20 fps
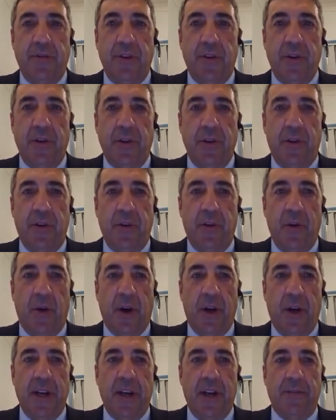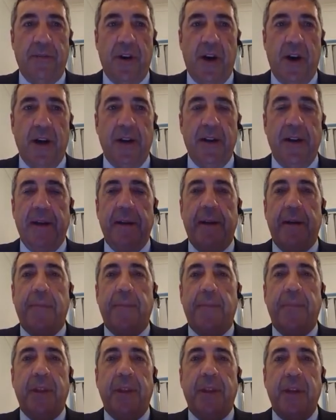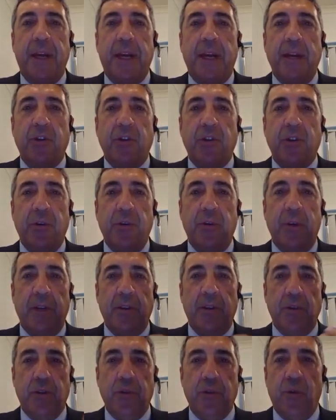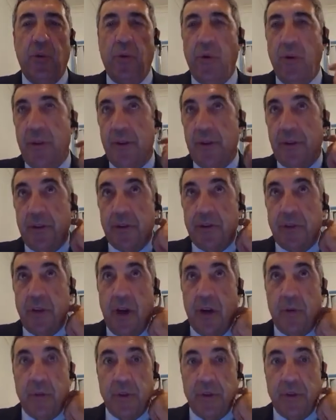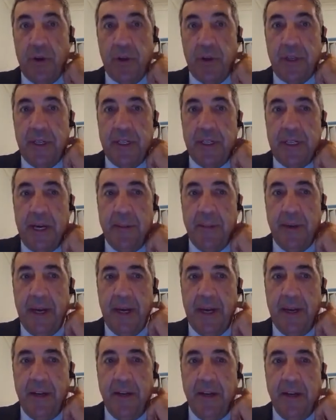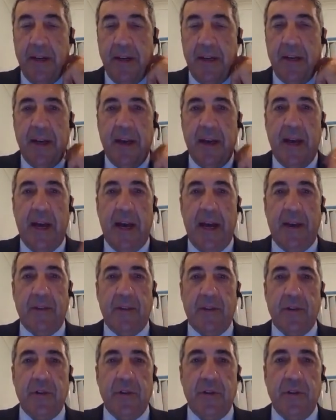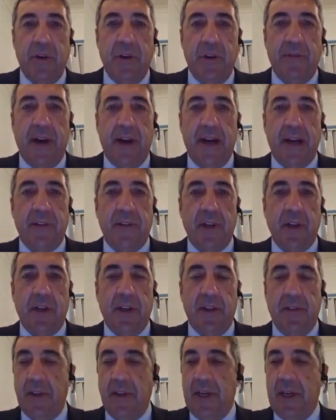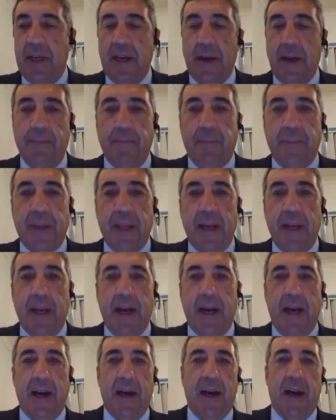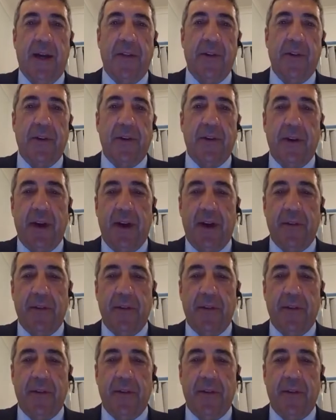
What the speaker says: of you who identified the need to ensure that the site was not contaminated and that the survey and the other